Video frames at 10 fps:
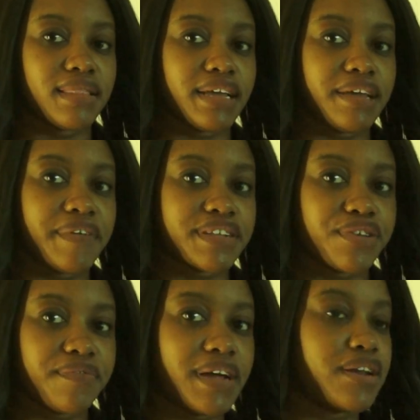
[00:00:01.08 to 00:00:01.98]
The effects
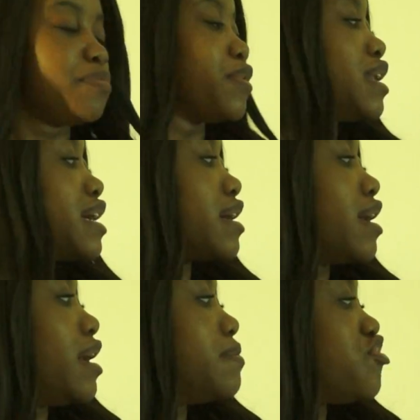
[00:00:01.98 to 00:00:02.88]
of anabolic
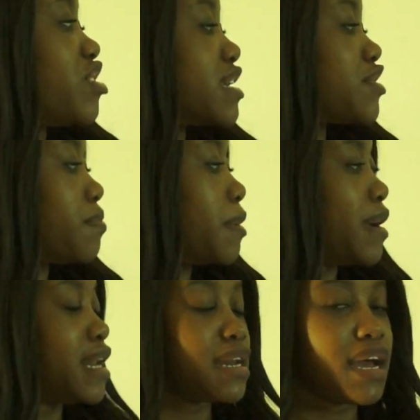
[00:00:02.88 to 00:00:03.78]
drugs on
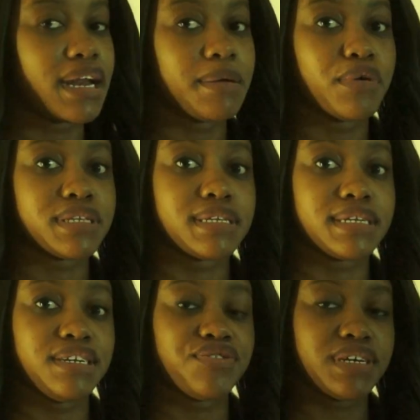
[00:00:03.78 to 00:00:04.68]
mammalian animals
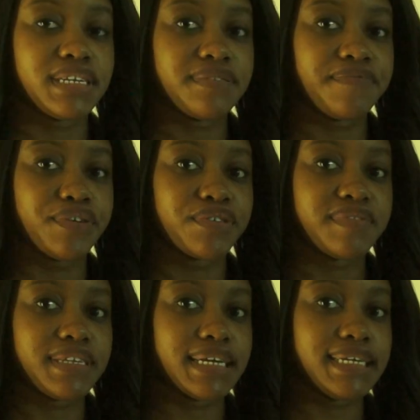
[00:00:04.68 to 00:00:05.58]
is an interesting field of
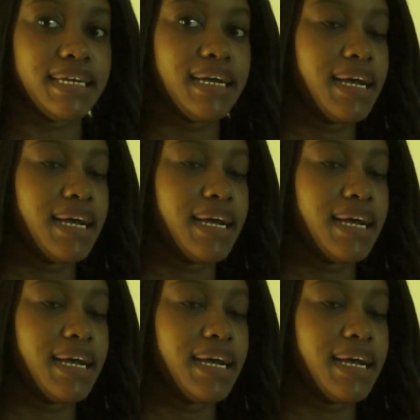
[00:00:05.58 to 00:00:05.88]
study.